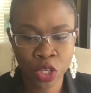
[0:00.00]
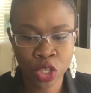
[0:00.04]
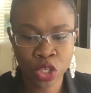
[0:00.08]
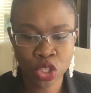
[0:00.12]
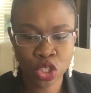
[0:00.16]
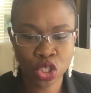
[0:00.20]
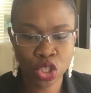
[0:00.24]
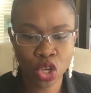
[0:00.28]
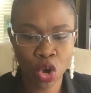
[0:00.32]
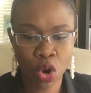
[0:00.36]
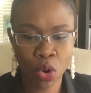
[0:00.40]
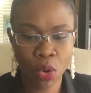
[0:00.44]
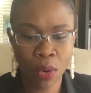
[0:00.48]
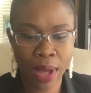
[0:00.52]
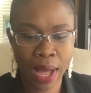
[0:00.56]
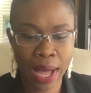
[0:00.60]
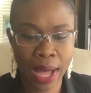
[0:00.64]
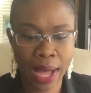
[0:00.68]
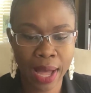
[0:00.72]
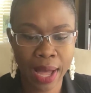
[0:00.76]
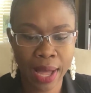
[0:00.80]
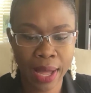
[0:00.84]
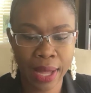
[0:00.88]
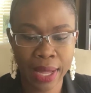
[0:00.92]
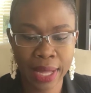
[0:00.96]
So,
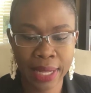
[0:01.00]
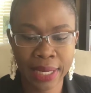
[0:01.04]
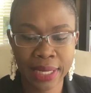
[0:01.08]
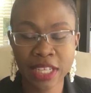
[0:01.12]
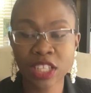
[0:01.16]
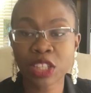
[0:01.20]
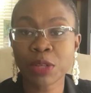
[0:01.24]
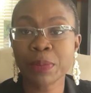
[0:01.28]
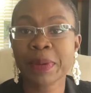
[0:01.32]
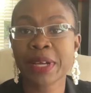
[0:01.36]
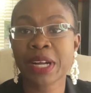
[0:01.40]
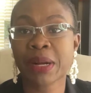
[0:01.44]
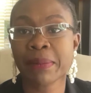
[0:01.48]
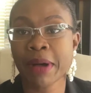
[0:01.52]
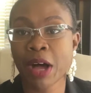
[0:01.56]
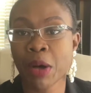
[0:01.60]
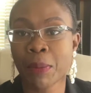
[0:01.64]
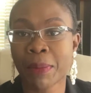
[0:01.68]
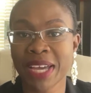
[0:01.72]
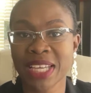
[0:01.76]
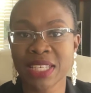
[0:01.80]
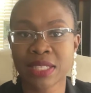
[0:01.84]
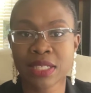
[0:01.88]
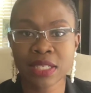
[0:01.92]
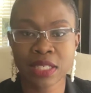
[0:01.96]
a little bit about
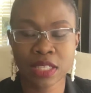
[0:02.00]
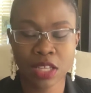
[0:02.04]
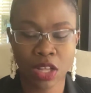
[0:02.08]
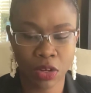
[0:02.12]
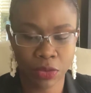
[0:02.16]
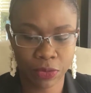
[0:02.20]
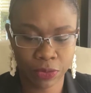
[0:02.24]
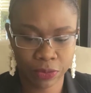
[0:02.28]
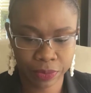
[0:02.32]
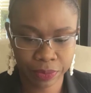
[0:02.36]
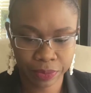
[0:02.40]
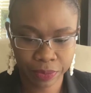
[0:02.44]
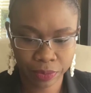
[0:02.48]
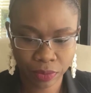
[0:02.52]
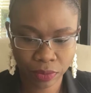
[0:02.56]
myself.